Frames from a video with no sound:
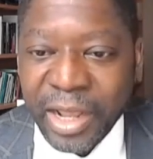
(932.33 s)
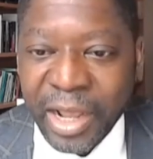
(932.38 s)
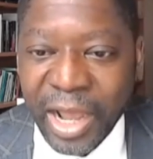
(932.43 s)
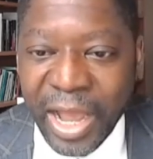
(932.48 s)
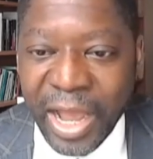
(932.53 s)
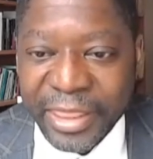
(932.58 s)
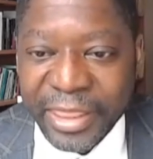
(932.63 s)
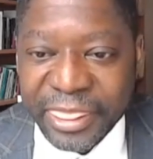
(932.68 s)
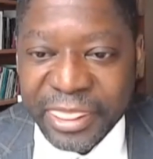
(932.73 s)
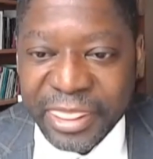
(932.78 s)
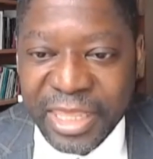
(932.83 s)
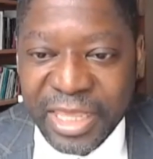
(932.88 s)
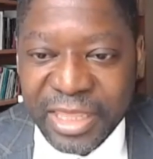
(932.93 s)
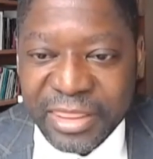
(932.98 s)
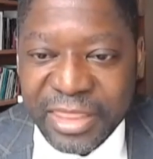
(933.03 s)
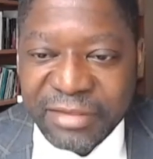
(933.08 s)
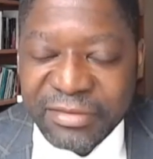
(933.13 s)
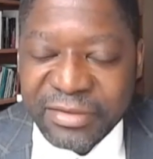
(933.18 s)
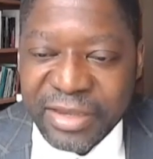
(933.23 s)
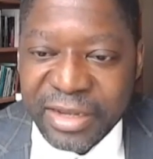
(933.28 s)
I think
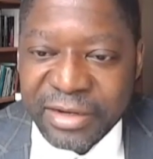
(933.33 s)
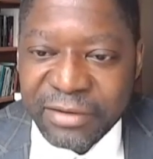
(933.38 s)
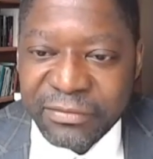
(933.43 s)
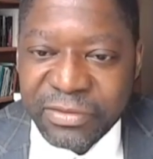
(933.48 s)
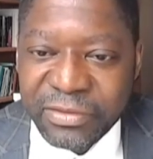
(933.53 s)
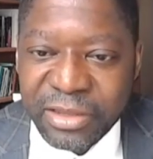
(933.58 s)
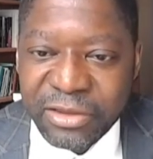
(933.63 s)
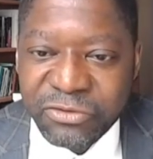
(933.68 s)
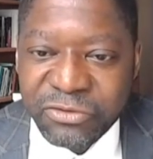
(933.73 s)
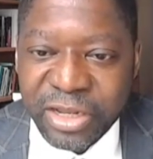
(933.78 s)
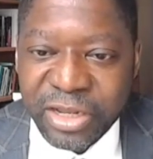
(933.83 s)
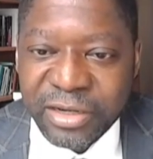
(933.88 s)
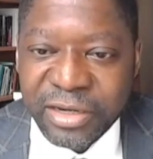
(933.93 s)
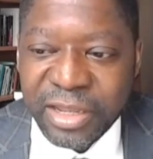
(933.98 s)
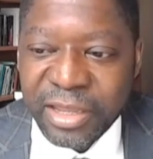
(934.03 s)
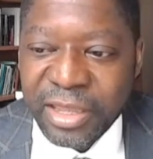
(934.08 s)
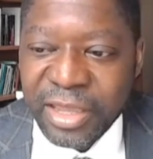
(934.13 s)
that's the end of the agenda,